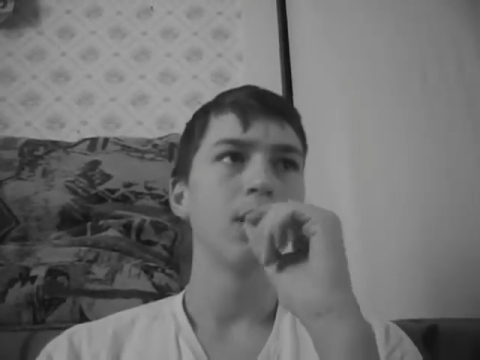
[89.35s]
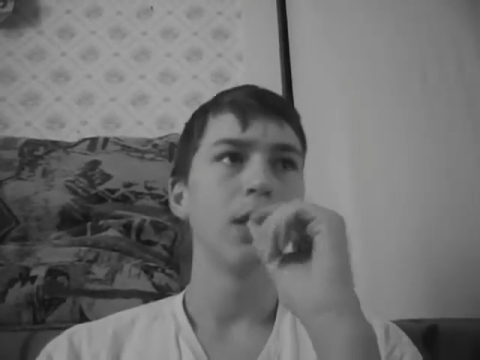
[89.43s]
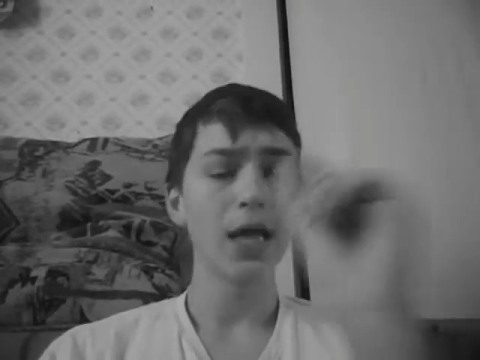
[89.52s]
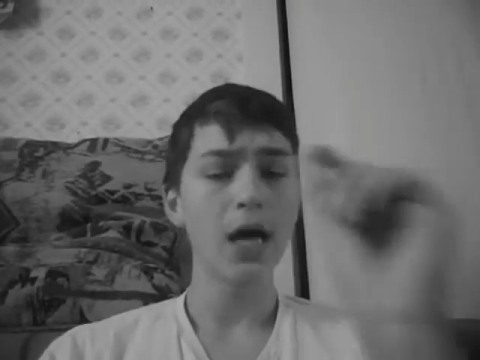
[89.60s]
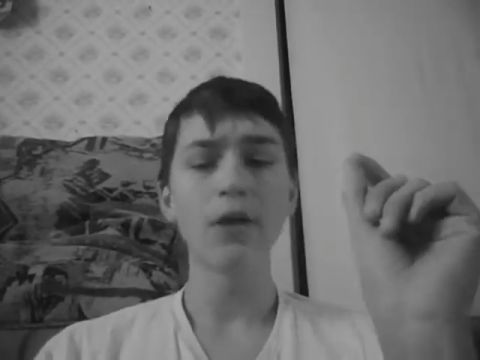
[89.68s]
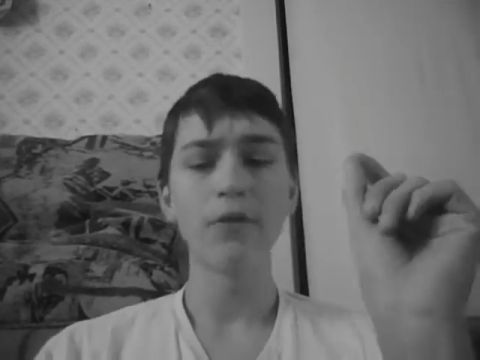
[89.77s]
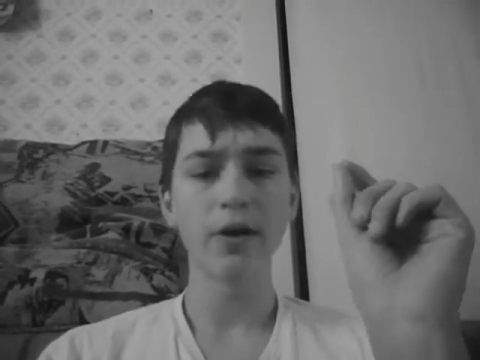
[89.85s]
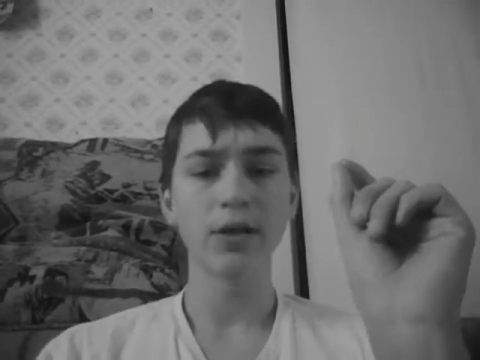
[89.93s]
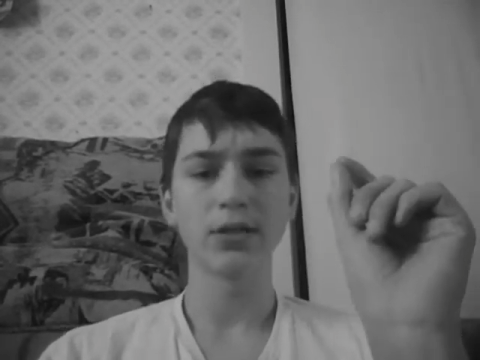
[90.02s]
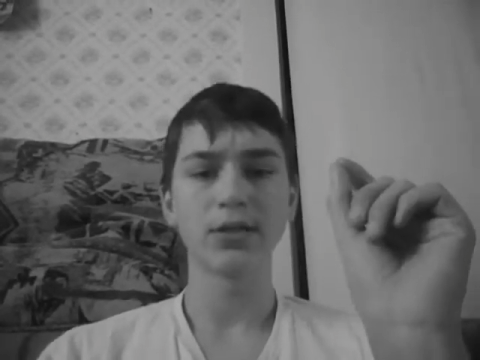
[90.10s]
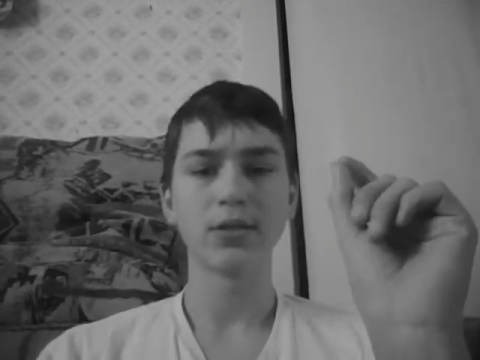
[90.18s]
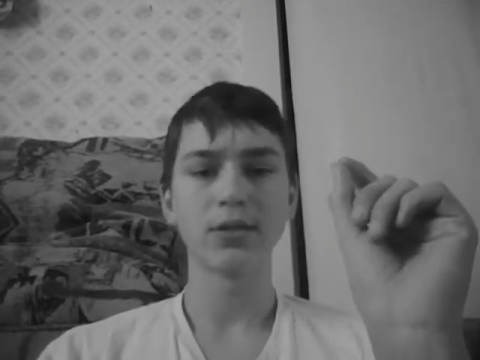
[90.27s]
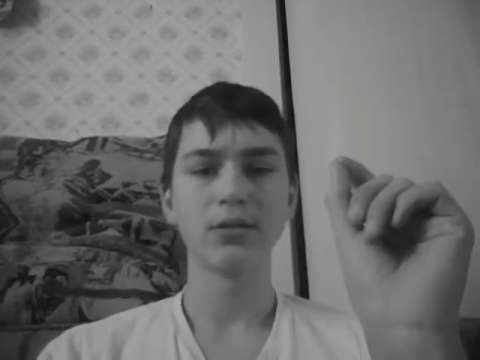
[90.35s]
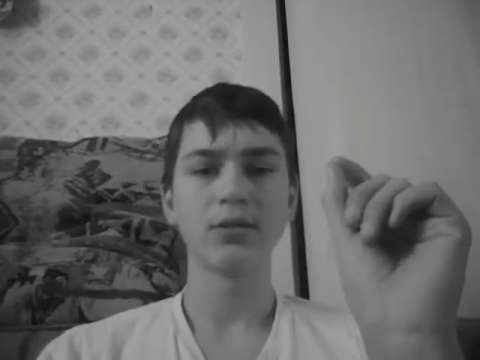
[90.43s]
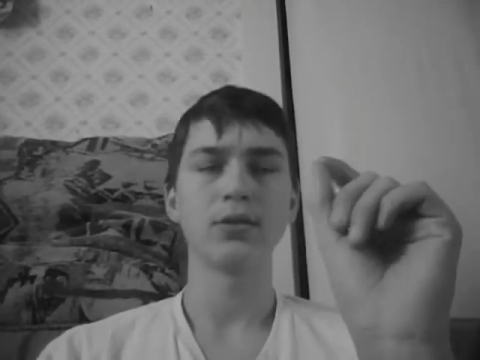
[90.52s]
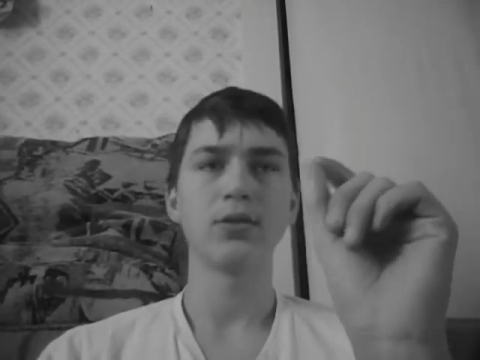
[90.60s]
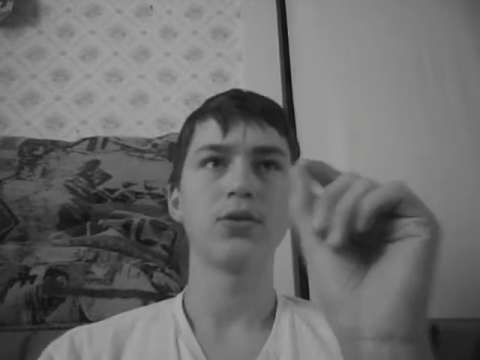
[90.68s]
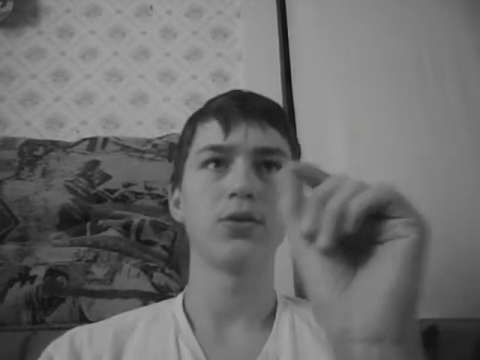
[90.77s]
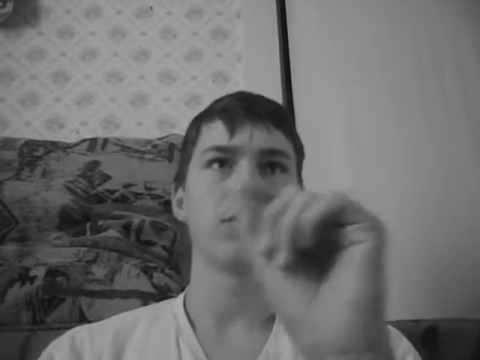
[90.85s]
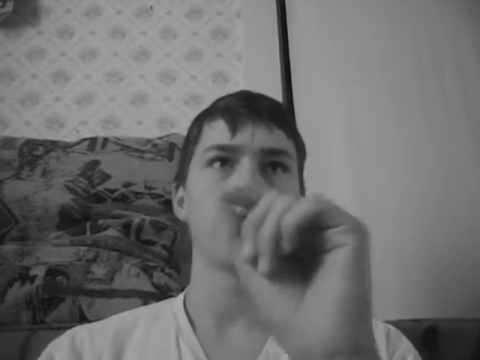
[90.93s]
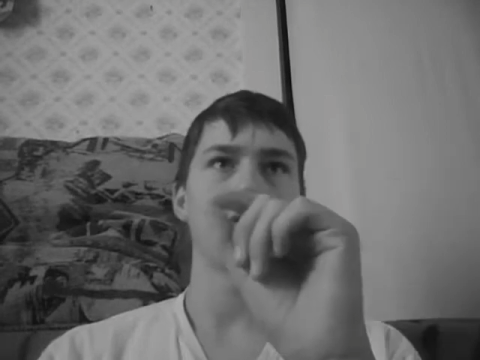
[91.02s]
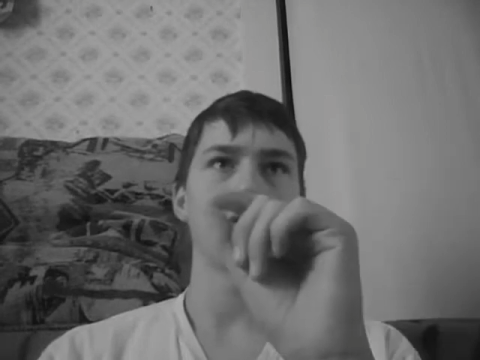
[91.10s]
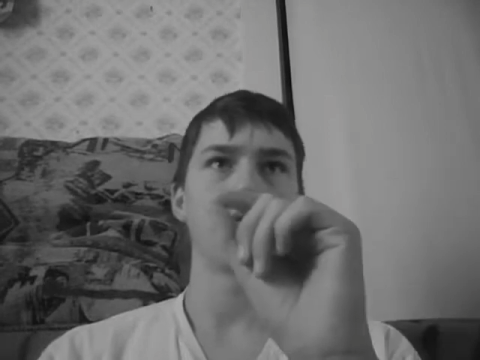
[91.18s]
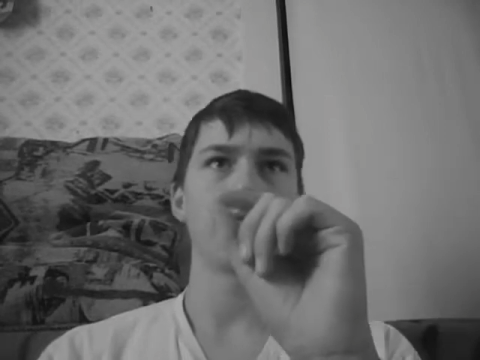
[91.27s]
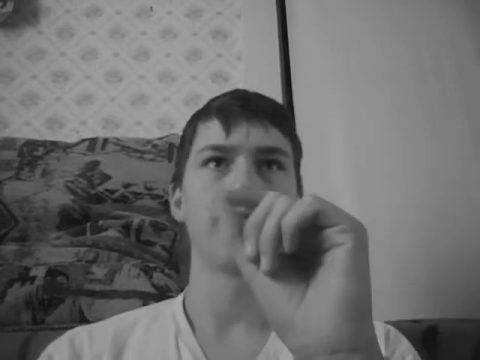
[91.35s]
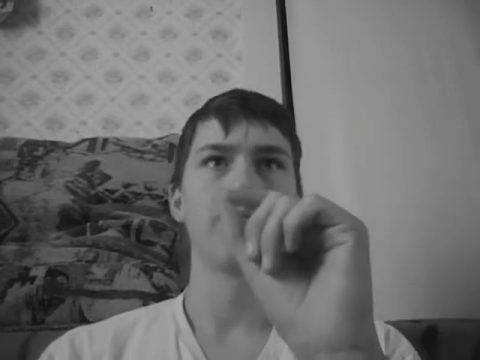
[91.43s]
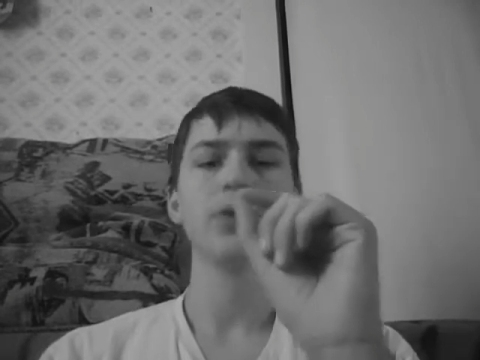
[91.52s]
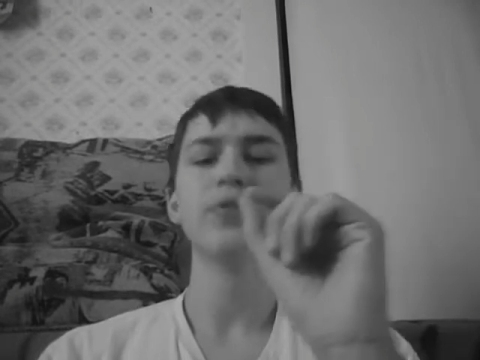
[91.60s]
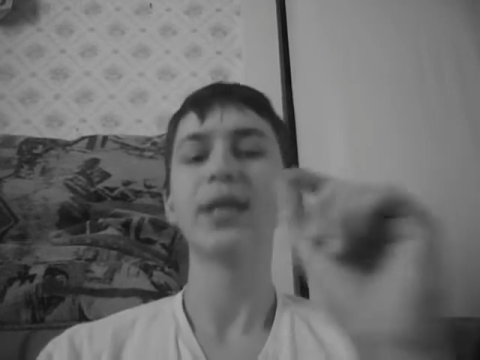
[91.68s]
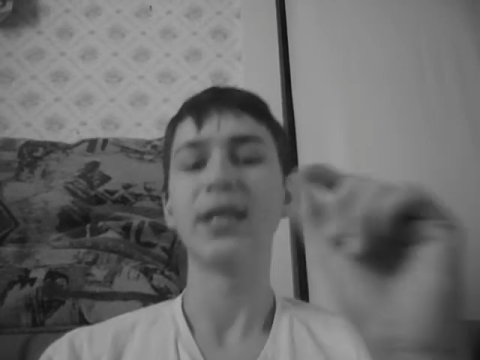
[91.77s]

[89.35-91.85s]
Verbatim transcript: A lot of us believe